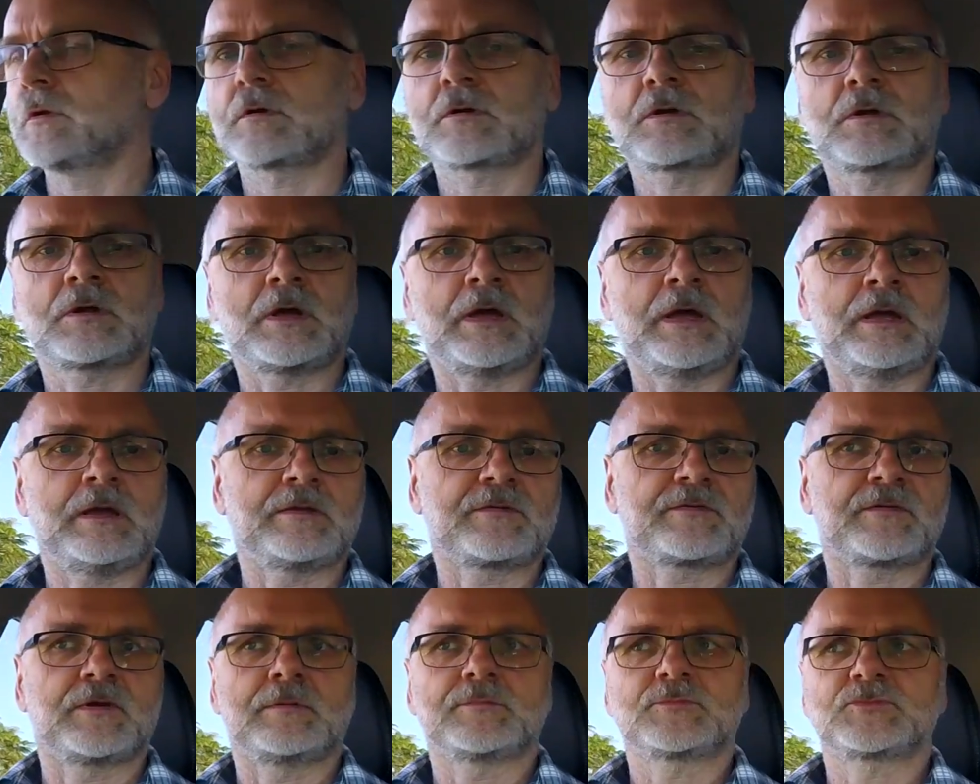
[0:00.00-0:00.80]
Okay,
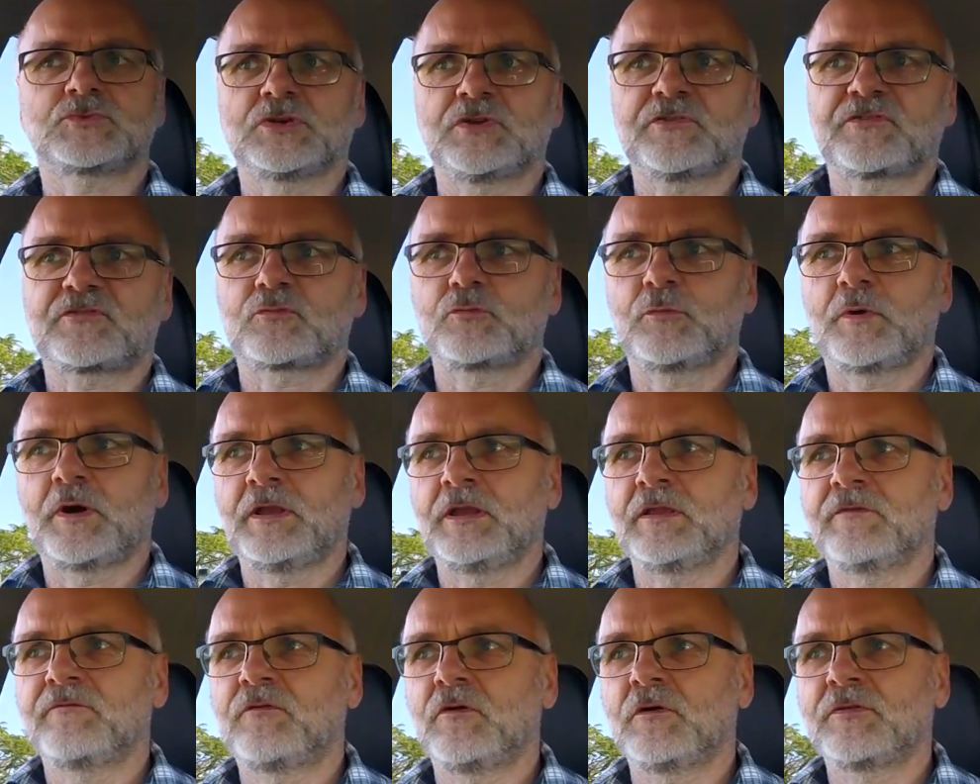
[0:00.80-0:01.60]
so I'm just
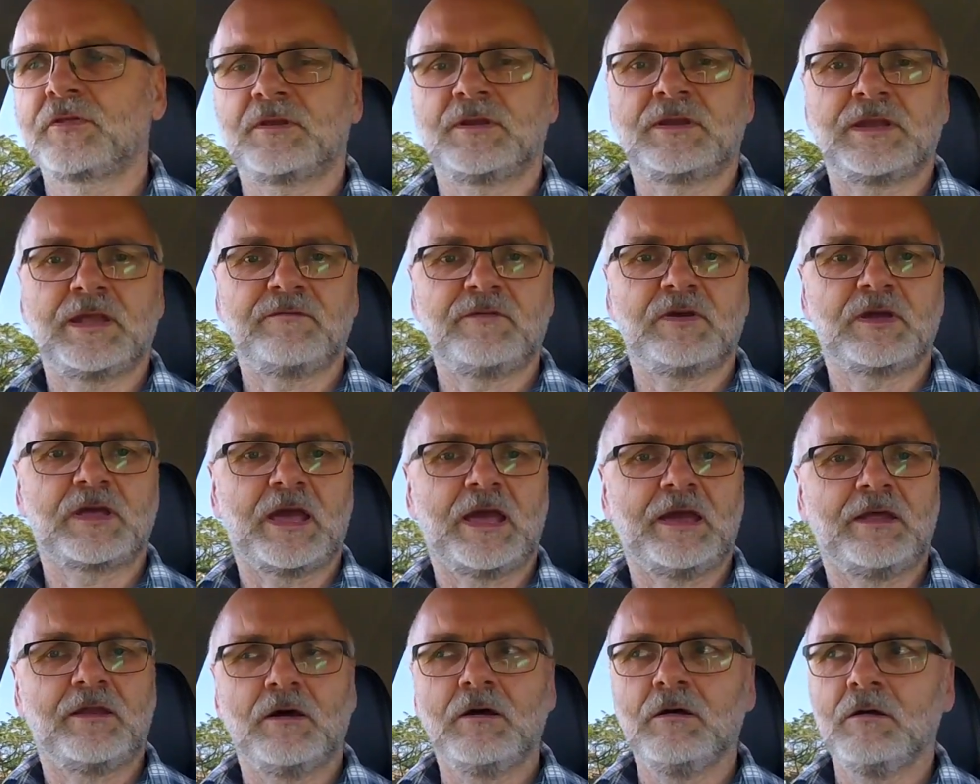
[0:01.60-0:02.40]
waiting for the
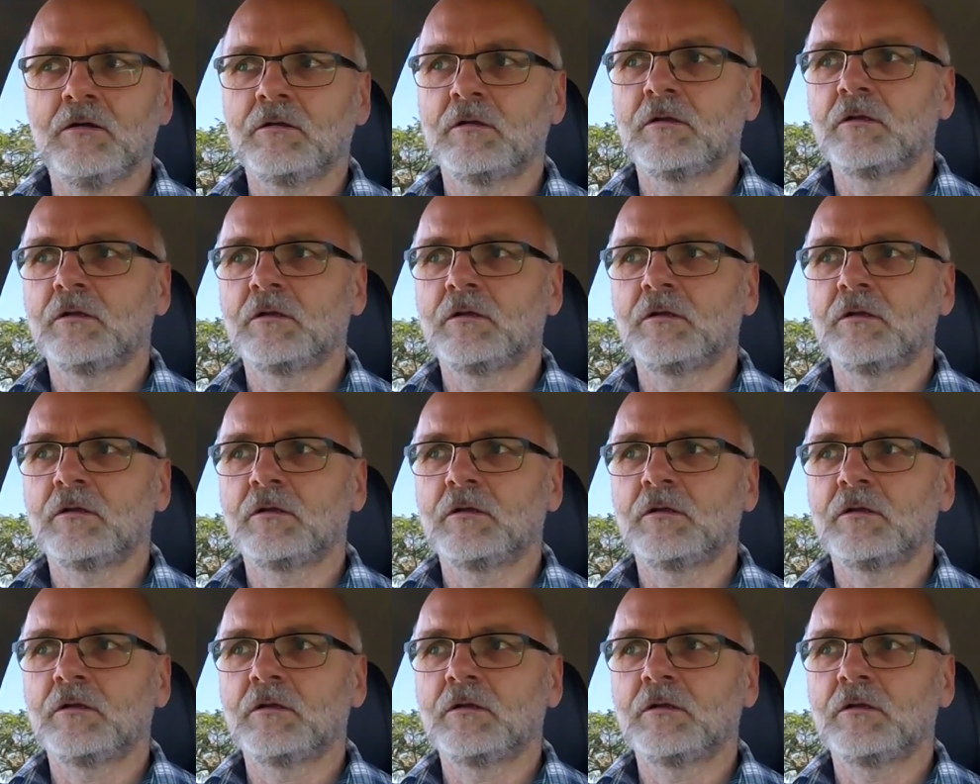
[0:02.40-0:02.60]
navigator.